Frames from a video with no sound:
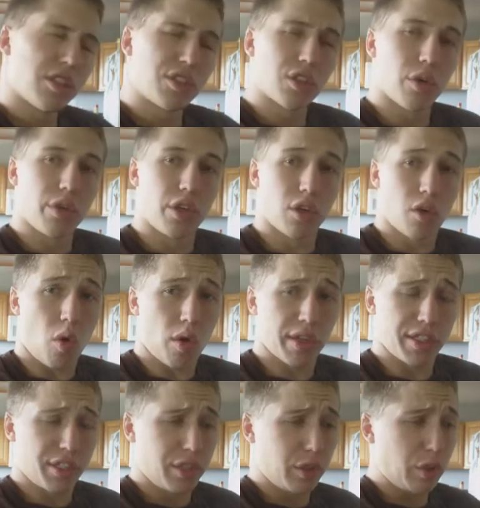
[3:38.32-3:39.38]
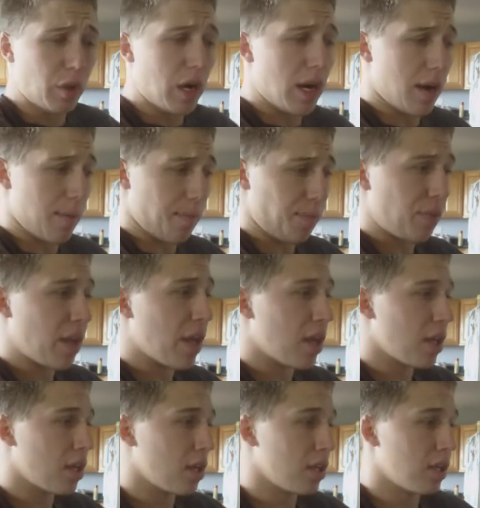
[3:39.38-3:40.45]
So you're going to
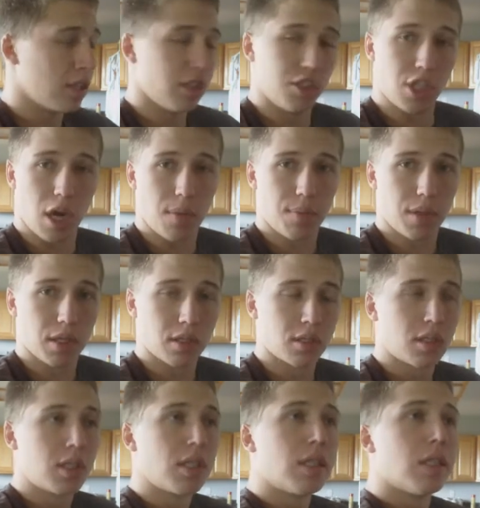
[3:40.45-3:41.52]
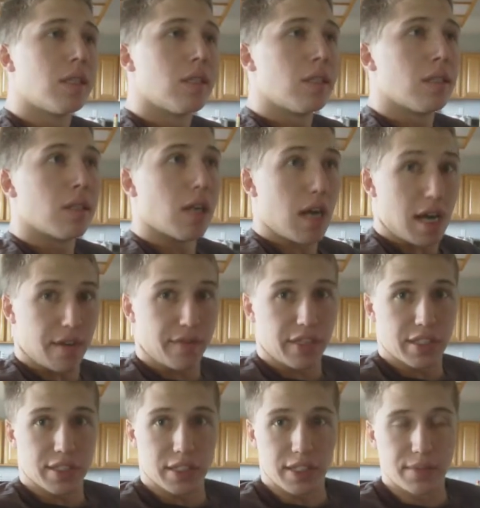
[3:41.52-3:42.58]
jump,
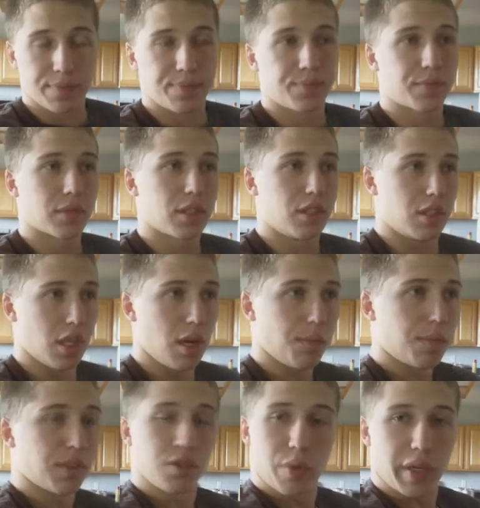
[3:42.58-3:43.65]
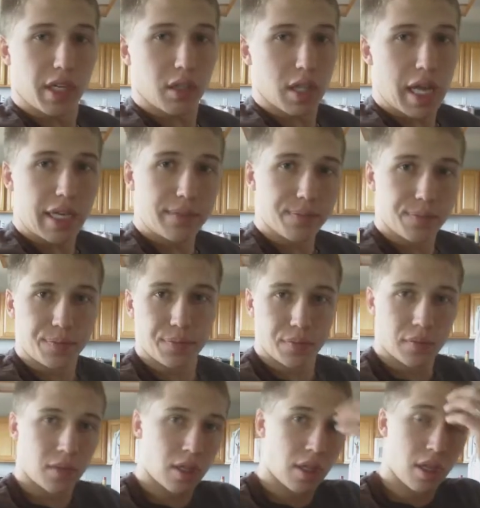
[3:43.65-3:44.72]
obviously. Jump, swing your leg,
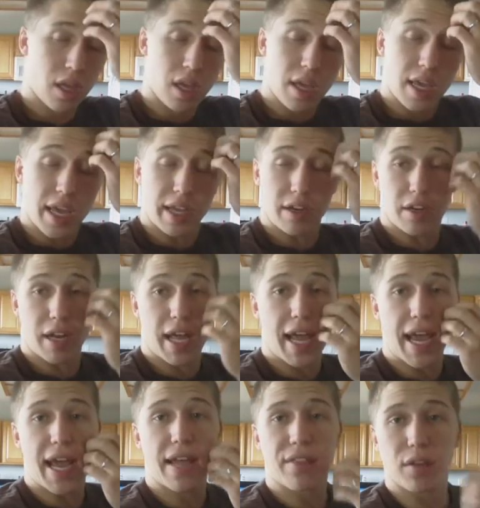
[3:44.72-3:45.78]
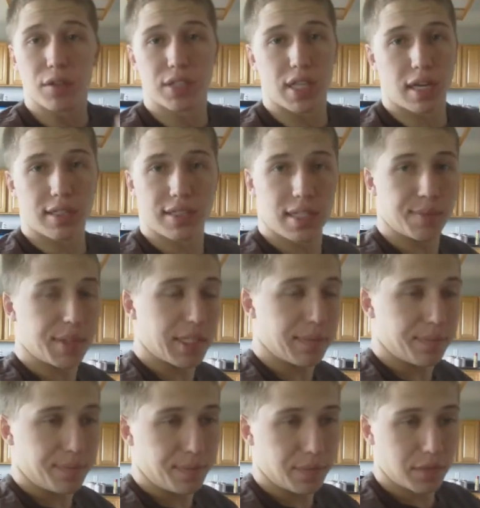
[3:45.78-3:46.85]
and you're going to add those concepts
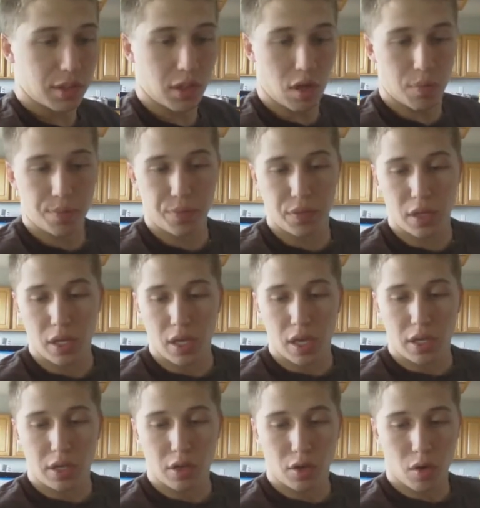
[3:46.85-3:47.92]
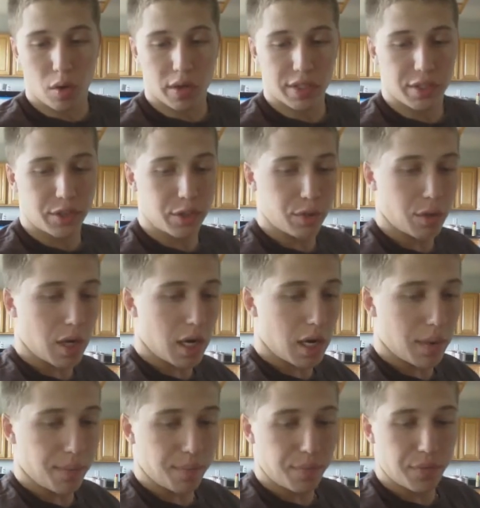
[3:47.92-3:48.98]
in. So you're going
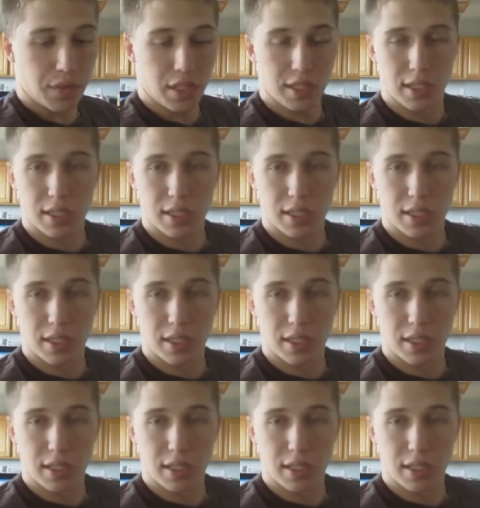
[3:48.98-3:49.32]
to